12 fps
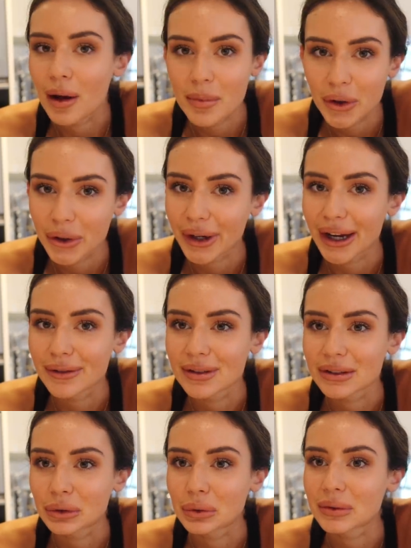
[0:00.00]
am I not getting
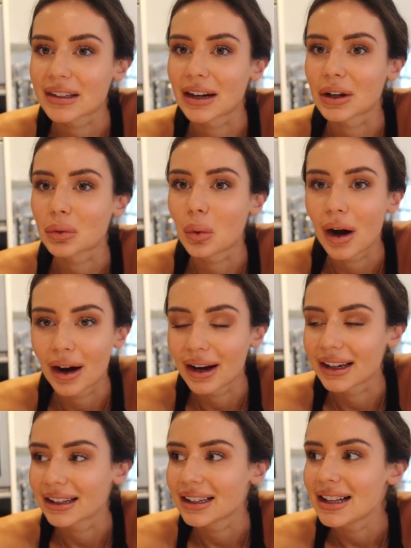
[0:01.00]
results? Like
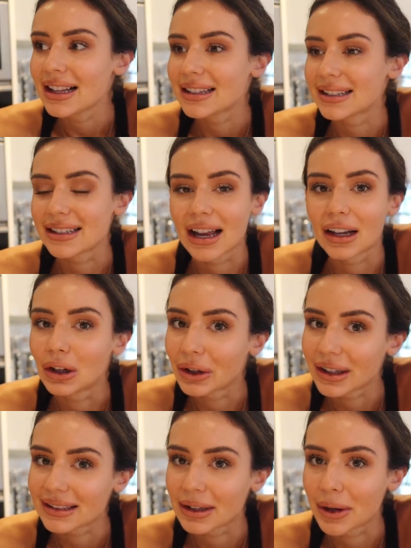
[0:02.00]
why didn't I
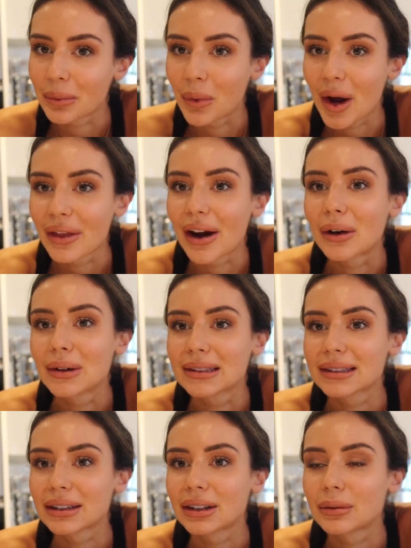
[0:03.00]
look a certain way that
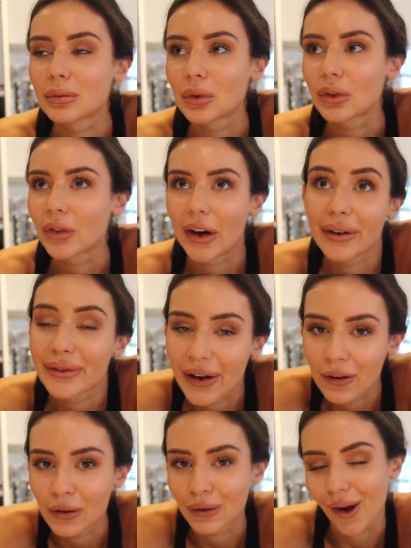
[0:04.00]
I
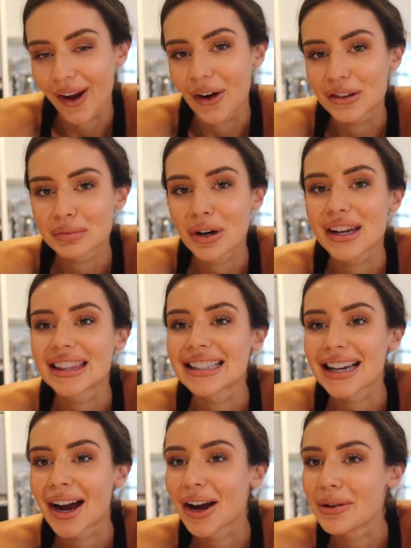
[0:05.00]
felt like I was putting the
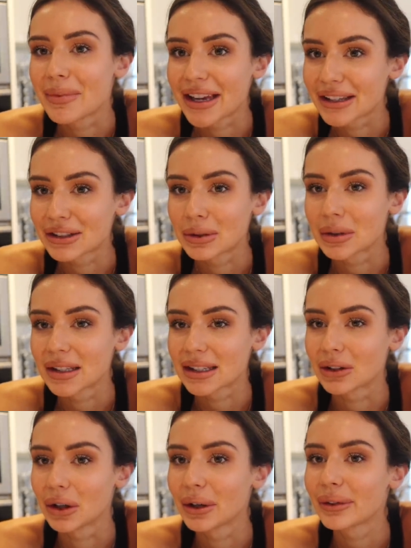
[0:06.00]
time into and
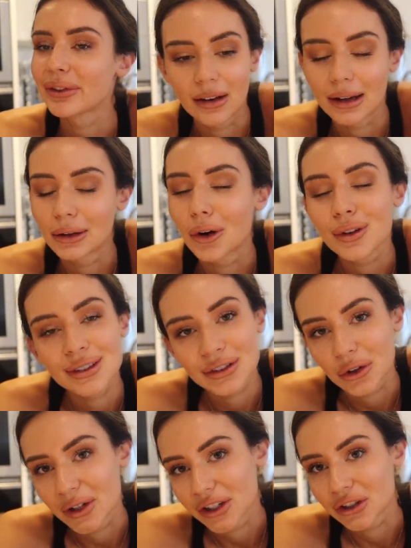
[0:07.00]
stuff. And like, long
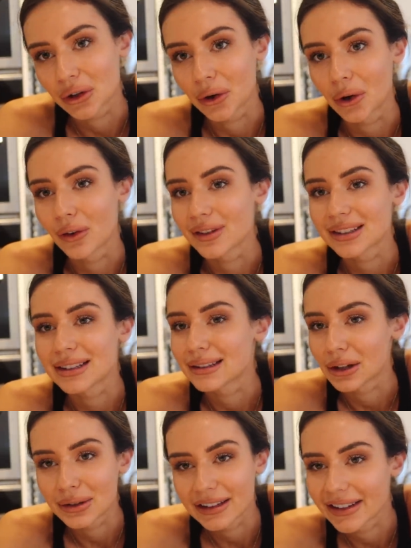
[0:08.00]
story short, obviously
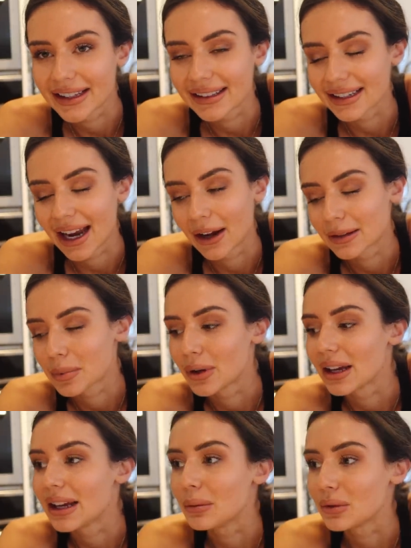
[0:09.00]
there's loads of ins and outs, but
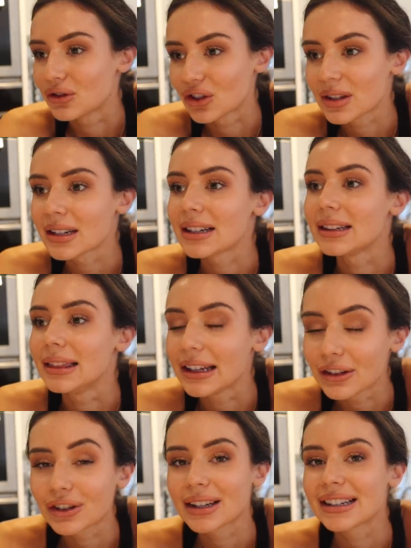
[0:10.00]
it was just
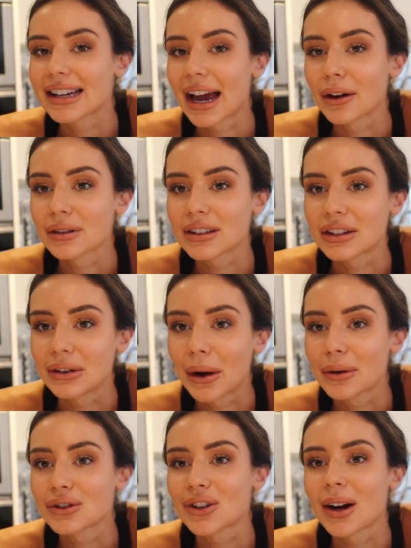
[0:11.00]
literally down to
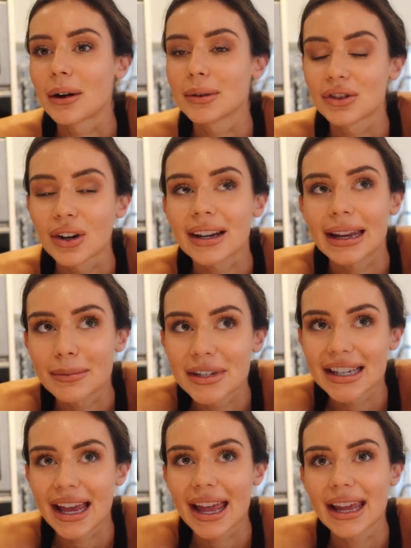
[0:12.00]
I was trying to
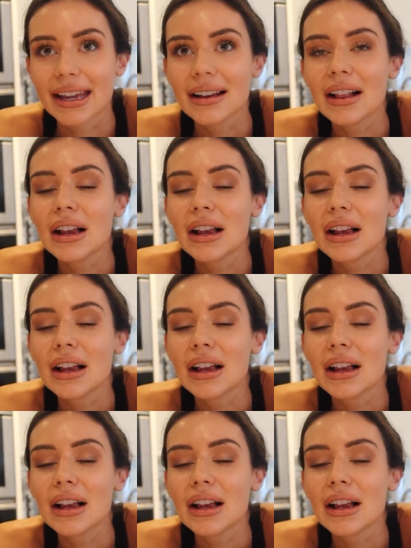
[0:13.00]
imitate